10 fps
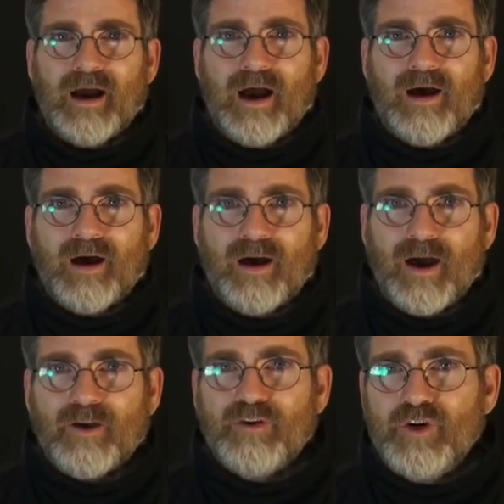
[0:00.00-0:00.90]

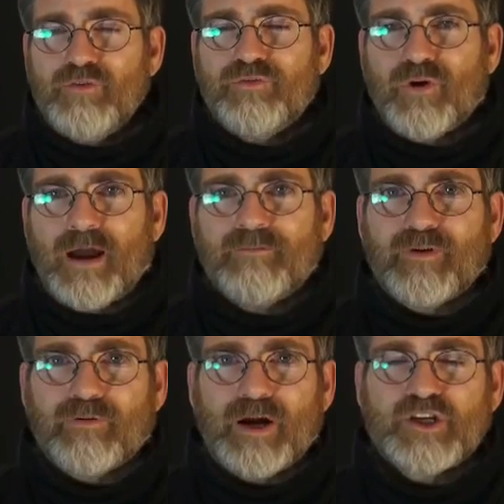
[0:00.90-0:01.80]
a new front
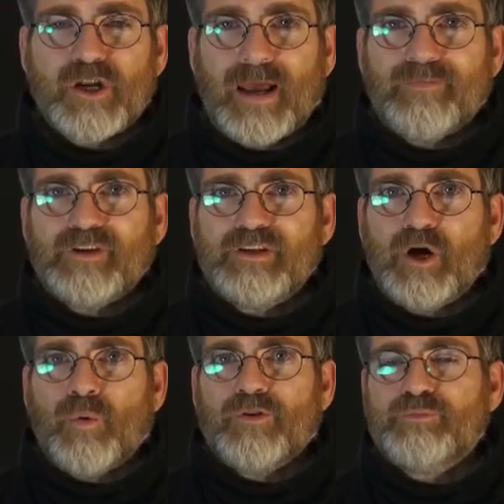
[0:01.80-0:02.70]
for Russia to have to
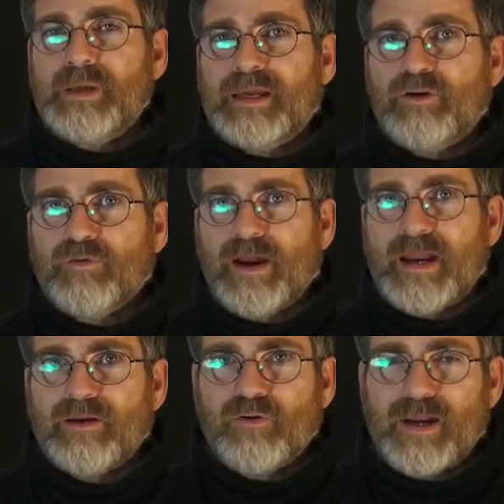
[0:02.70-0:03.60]
deal with is being
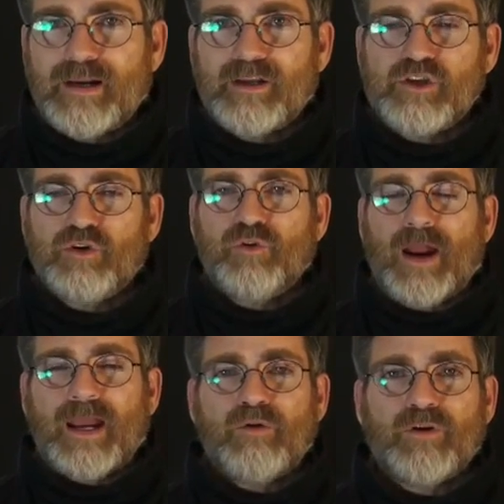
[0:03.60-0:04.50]
created in Ukraine.